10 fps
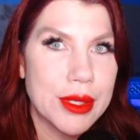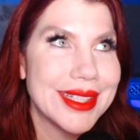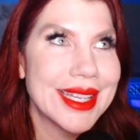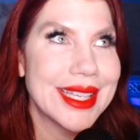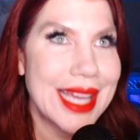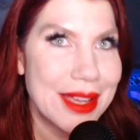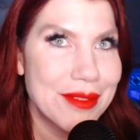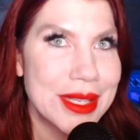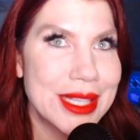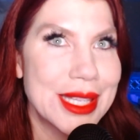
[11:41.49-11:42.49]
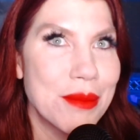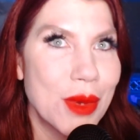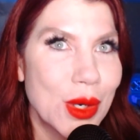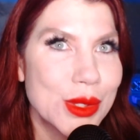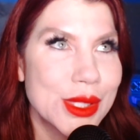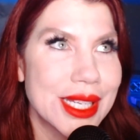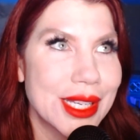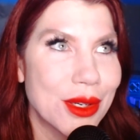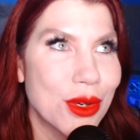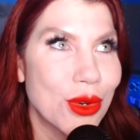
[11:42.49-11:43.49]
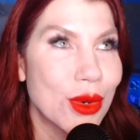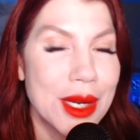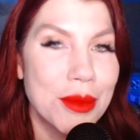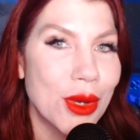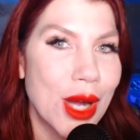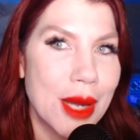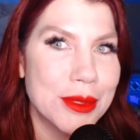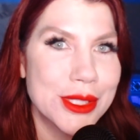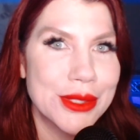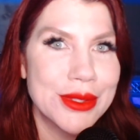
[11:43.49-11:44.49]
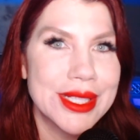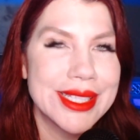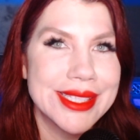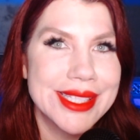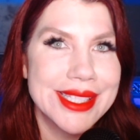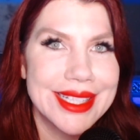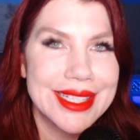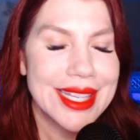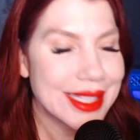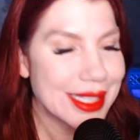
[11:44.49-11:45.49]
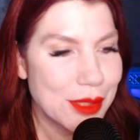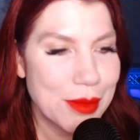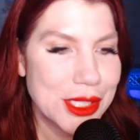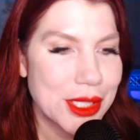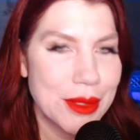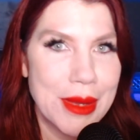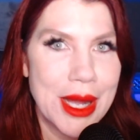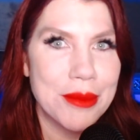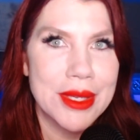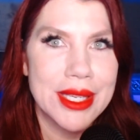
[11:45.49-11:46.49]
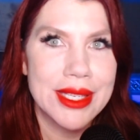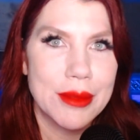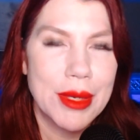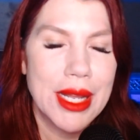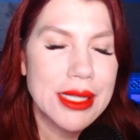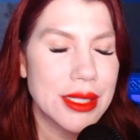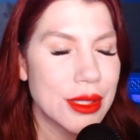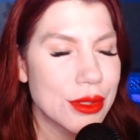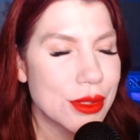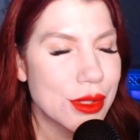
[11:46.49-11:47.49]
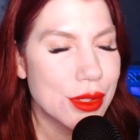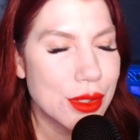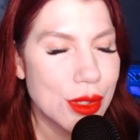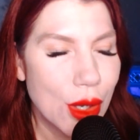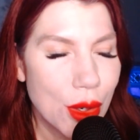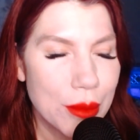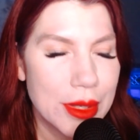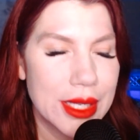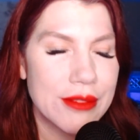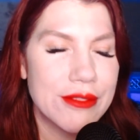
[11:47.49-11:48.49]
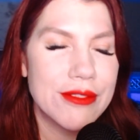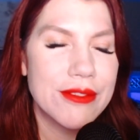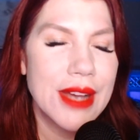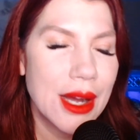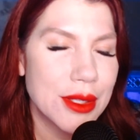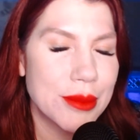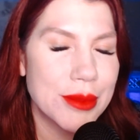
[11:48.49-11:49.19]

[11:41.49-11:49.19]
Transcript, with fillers: it gave me the most incredible opportunities. Nothing special about me, but I got to learn so many valuable